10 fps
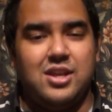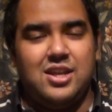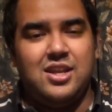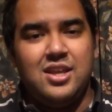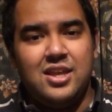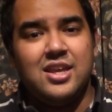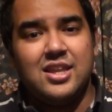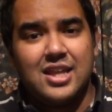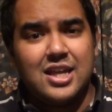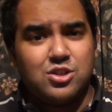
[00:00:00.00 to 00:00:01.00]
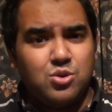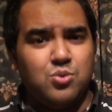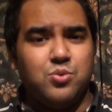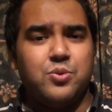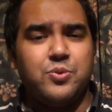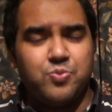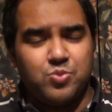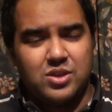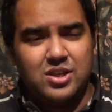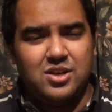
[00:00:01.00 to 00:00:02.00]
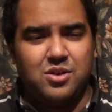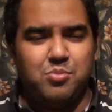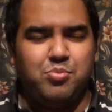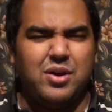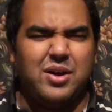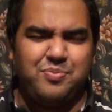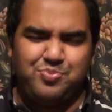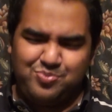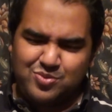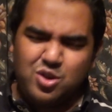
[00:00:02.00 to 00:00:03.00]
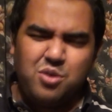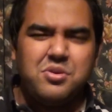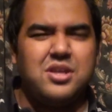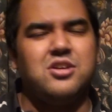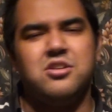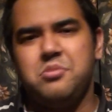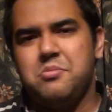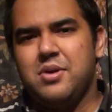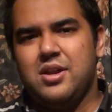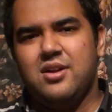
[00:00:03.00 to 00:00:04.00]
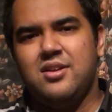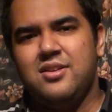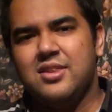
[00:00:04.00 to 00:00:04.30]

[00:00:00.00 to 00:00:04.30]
And then that's cool, you know, but comedy could have been better.